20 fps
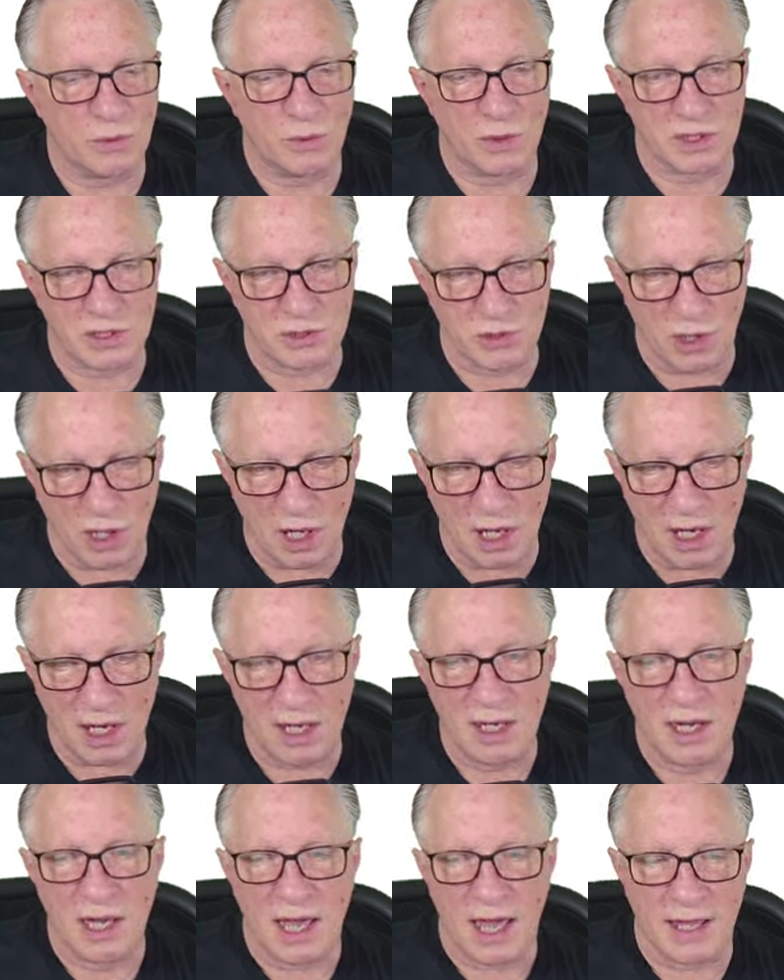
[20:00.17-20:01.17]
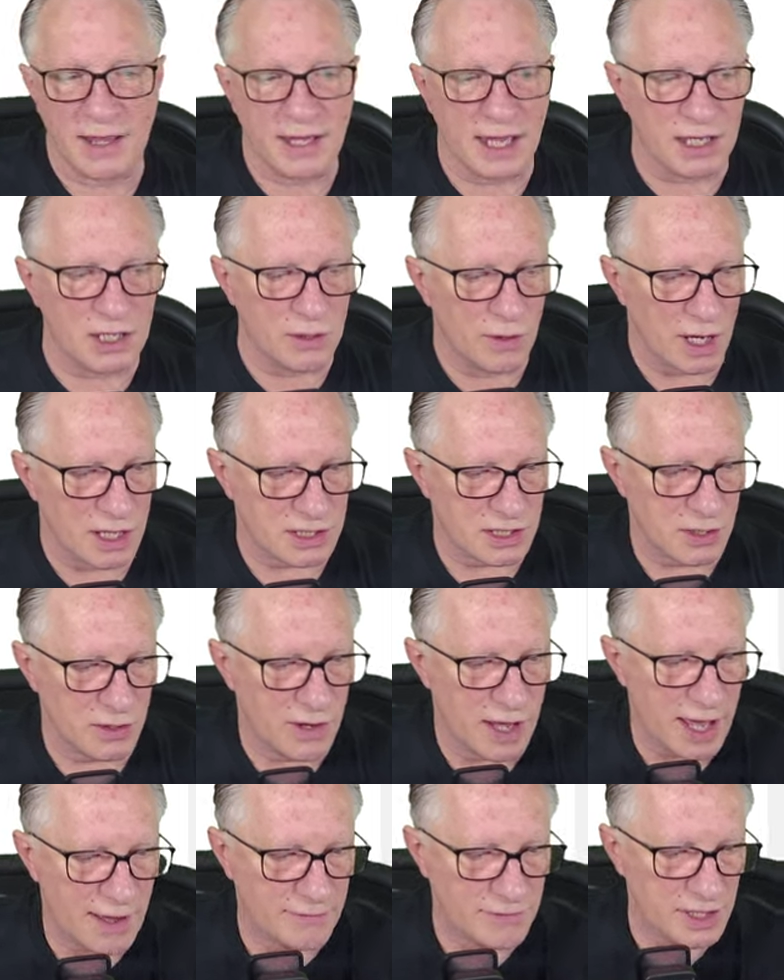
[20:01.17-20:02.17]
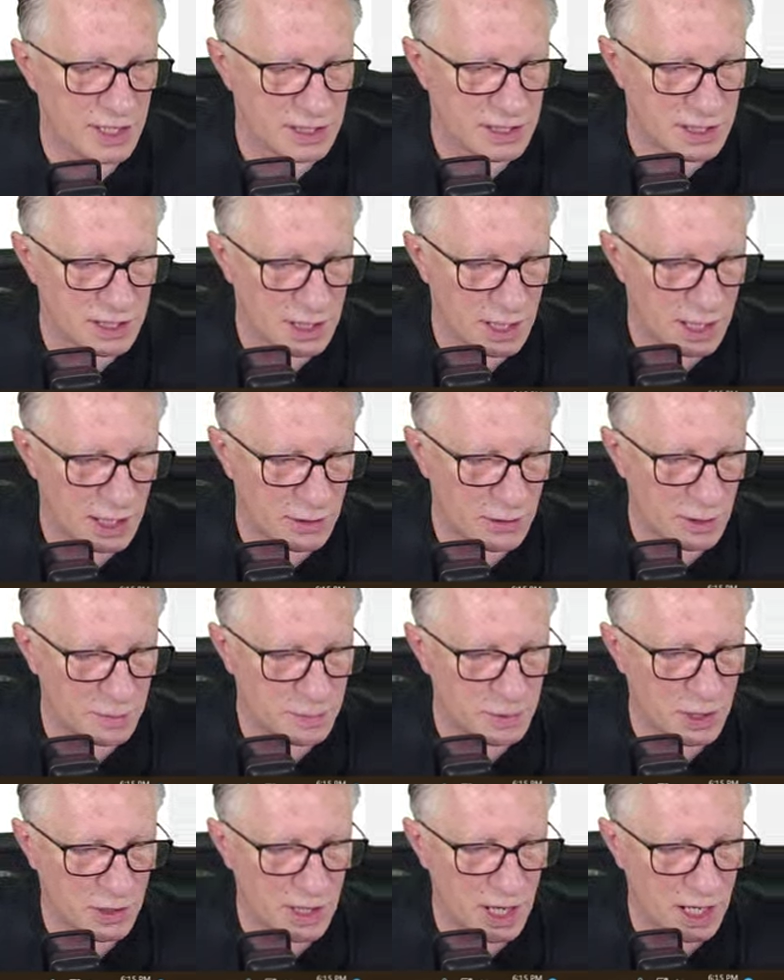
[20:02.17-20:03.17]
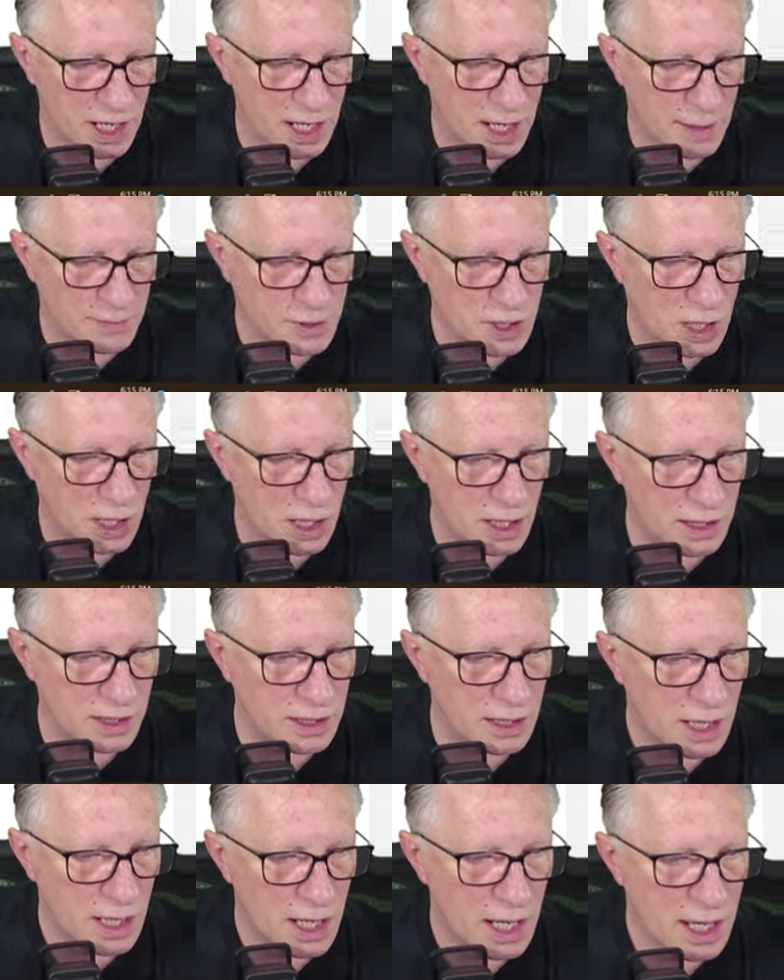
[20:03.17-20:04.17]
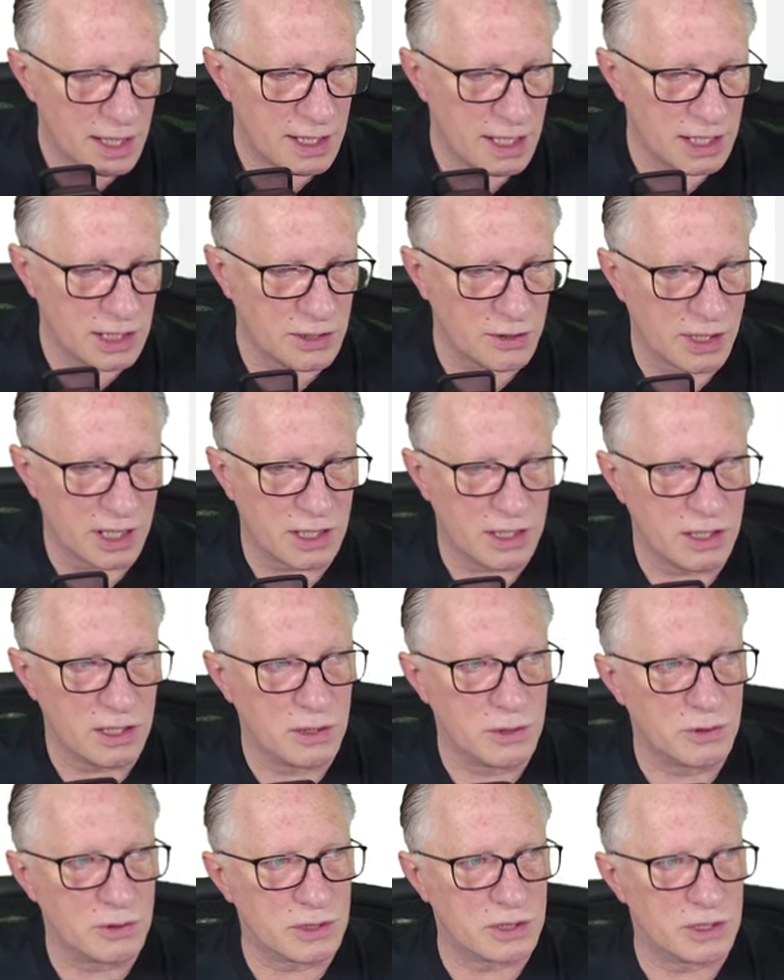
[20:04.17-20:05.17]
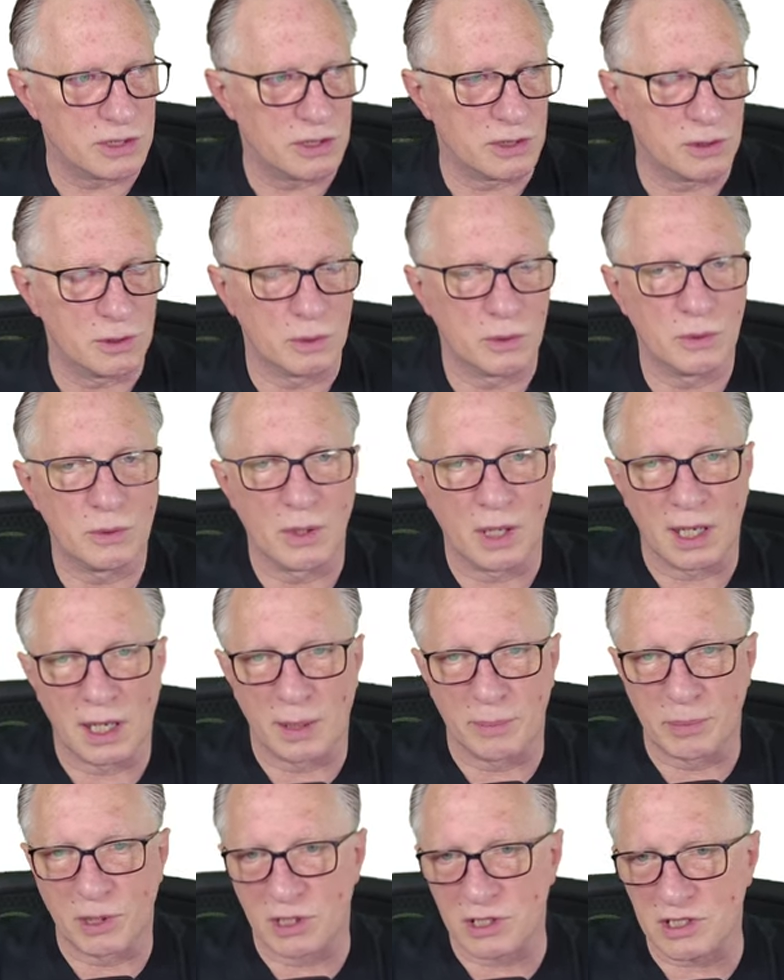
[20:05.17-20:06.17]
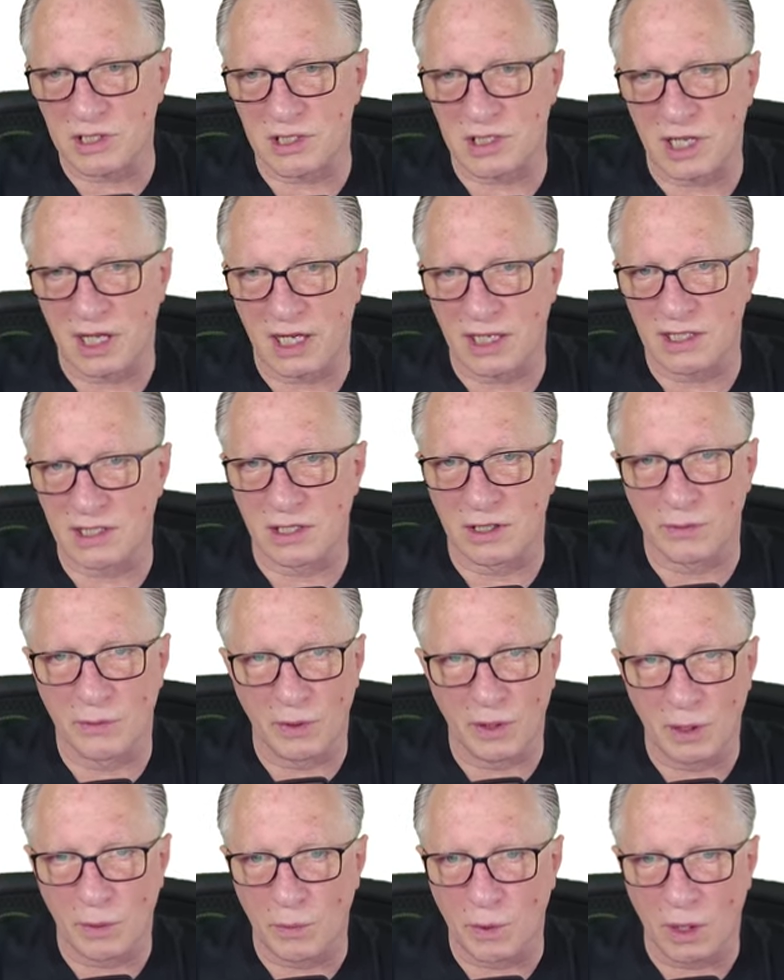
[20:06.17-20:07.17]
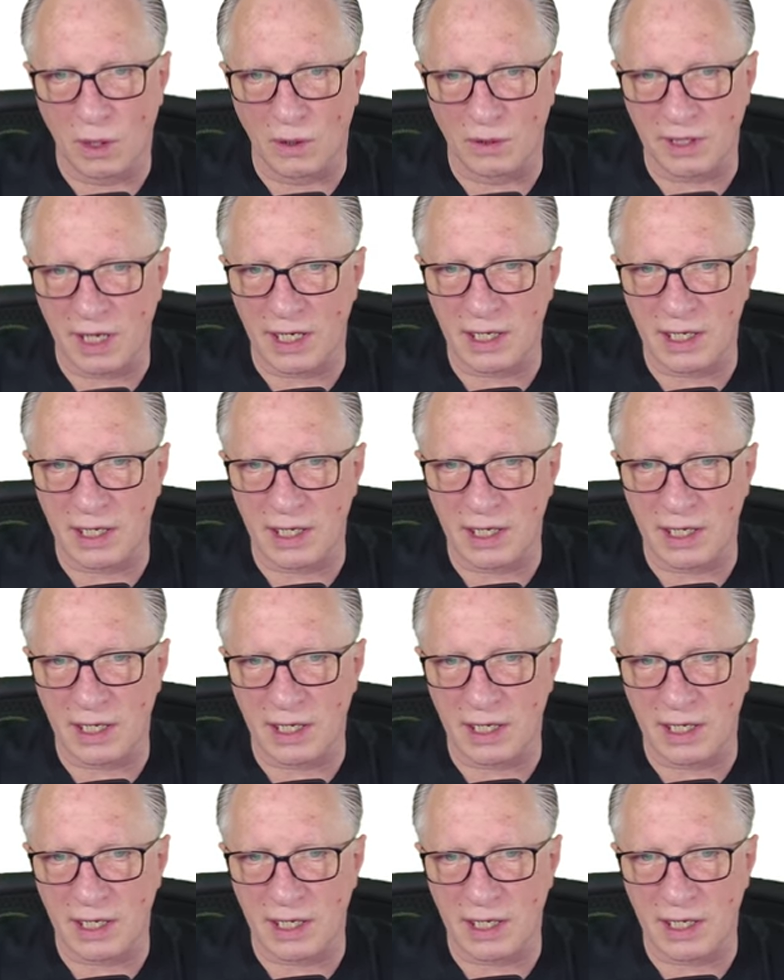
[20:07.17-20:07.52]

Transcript: withdraw, and then you also have this crypto.com card that you can use to purchase things in the real world.